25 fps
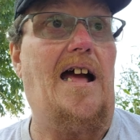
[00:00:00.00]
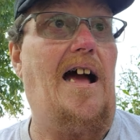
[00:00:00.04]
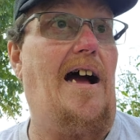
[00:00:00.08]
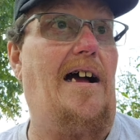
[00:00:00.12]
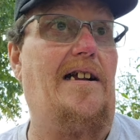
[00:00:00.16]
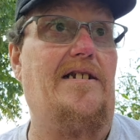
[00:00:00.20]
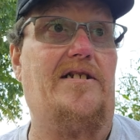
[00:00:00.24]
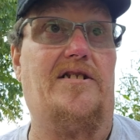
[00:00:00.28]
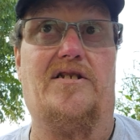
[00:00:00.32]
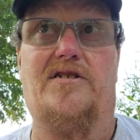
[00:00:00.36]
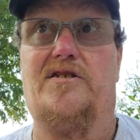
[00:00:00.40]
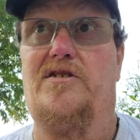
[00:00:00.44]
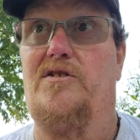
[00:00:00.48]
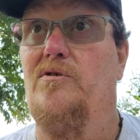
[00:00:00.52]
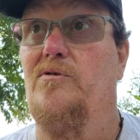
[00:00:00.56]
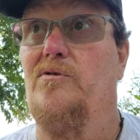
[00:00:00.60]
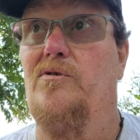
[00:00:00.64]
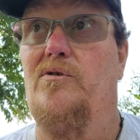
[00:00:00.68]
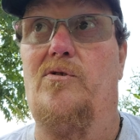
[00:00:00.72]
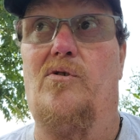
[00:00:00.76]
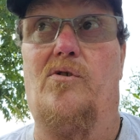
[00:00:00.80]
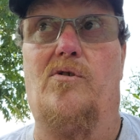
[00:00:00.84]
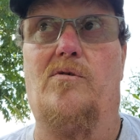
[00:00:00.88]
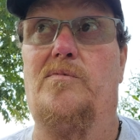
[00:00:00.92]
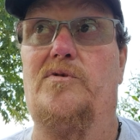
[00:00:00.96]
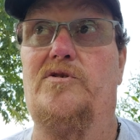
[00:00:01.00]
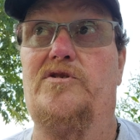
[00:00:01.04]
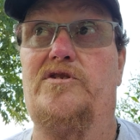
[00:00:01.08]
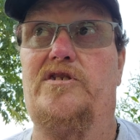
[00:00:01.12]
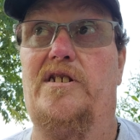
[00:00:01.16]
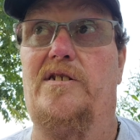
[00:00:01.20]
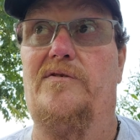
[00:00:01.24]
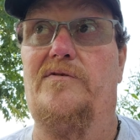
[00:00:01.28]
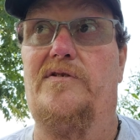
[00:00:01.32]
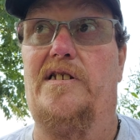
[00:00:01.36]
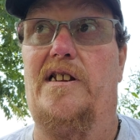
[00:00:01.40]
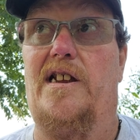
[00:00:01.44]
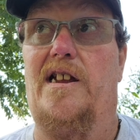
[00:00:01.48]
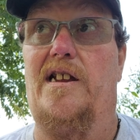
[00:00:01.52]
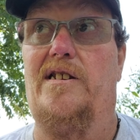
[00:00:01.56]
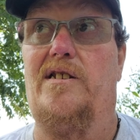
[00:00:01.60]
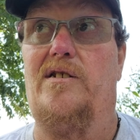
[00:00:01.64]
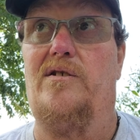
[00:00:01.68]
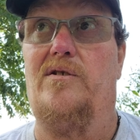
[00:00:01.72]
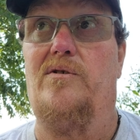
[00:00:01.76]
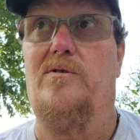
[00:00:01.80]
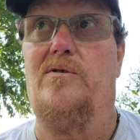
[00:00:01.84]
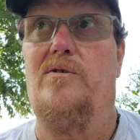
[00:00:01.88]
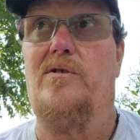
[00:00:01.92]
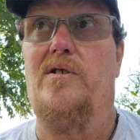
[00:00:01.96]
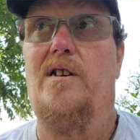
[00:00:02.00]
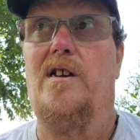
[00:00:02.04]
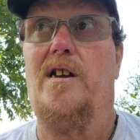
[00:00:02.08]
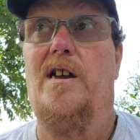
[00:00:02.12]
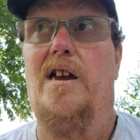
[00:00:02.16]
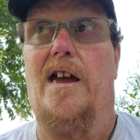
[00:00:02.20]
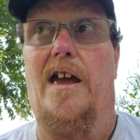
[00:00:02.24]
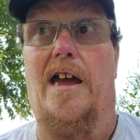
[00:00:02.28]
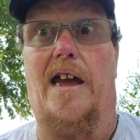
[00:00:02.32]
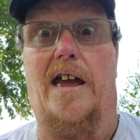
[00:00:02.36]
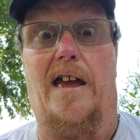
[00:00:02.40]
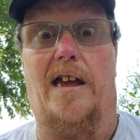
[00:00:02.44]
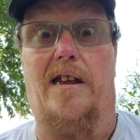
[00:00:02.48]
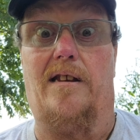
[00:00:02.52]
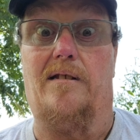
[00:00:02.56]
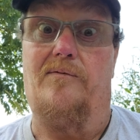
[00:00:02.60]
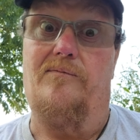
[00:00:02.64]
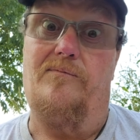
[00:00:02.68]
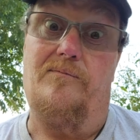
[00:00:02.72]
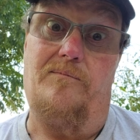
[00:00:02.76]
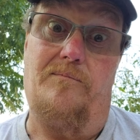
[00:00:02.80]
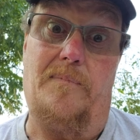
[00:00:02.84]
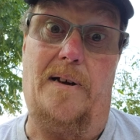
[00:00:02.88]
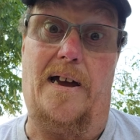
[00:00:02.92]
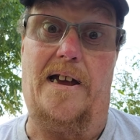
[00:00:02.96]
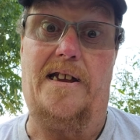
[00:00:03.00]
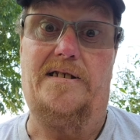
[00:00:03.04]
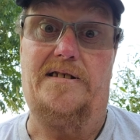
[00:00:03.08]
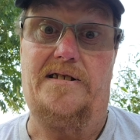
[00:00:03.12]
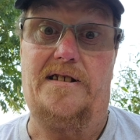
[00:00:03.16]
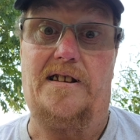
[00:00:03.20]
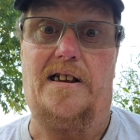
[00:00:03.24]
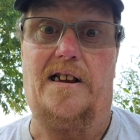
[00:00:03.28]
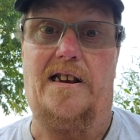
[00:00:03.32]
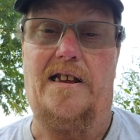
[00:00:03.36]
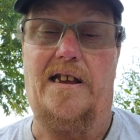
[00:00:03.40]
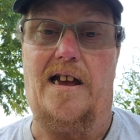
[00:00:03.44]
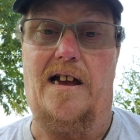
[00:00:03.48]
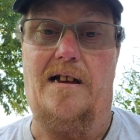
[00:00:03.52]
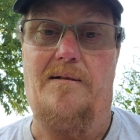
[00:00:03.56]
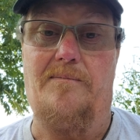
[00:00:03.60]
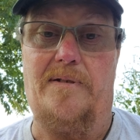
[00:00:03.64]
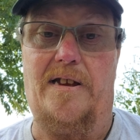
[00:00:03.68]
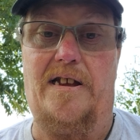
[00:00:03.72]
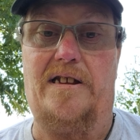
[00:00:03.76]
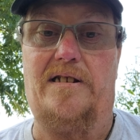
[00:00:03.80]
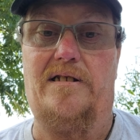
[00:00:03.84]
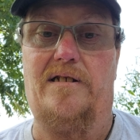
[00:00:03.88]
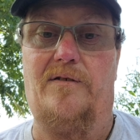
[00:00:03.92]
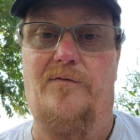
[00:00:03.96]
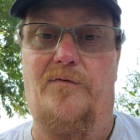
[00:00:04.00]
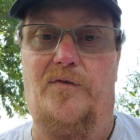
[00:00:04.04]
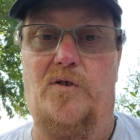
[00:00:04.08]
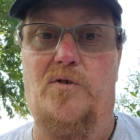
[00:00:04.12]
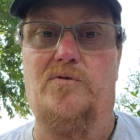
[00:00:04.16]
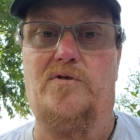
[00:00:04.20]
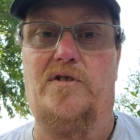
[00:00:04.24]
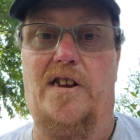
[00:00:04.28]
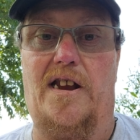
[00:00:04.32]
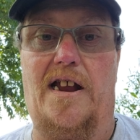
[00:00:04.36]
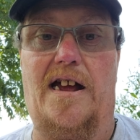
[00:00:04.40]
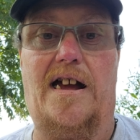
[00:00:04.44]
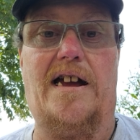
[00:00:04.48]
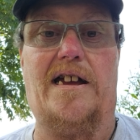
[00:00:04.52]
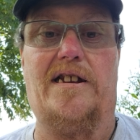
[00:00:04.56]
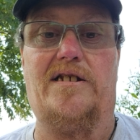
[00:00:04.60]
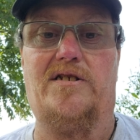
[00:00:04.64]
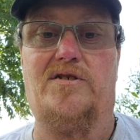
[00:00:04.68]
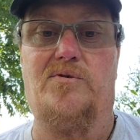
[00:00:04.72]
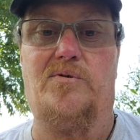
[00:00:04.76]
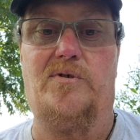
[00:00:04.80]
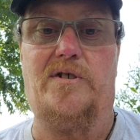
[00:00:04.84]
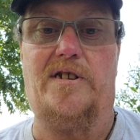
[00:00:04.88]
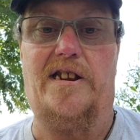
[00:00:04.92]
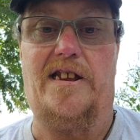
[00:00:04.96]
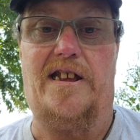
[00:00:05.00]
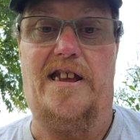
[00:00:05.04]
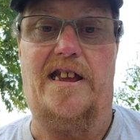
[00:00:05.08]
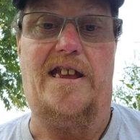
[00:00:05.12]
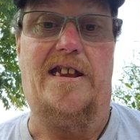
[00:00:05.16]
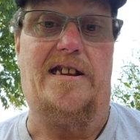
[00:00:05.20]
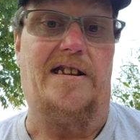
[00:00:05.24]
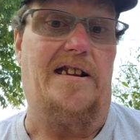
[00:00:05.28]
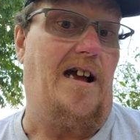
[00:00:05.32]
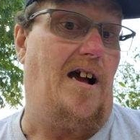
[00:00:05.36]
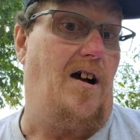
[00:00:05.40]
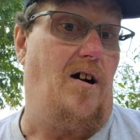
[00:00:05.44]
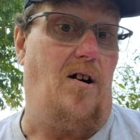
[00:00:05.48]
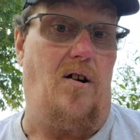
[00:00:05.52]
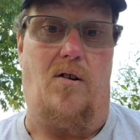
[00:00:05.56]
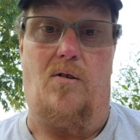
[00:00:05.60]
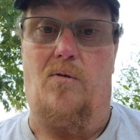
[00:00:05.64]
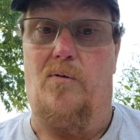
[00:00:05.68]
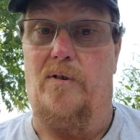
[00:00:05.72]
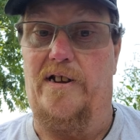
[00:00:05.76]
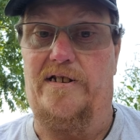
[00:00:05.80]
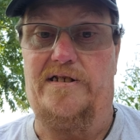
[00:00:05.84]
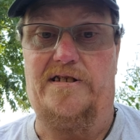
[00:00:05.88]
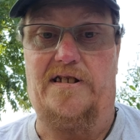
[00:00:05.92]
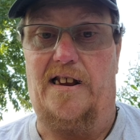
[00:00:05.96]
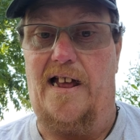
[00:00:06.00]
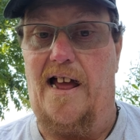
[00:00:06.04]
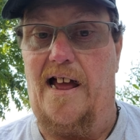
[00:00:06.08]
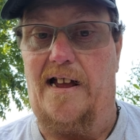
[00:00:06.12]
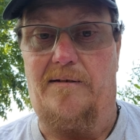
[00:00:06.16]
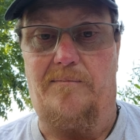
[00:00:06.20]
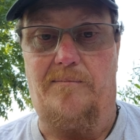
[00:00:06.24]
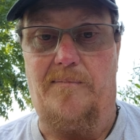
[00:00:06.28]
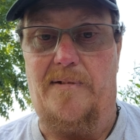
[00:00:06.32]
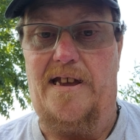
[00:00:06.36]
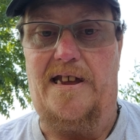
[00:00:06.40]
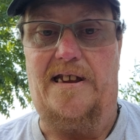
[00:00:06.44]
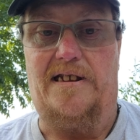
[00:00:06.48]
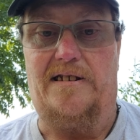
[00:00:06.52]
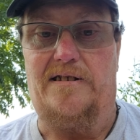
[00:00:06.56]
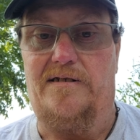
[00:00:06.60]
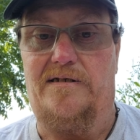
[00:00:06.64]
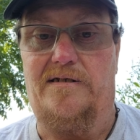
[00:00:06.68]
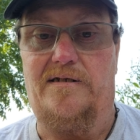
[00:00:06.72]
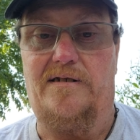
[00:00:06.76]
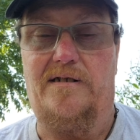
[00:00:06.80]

I just do the normal stuff that I do. And basically, I'm eating the food that I enjoy to eat. I always like meat.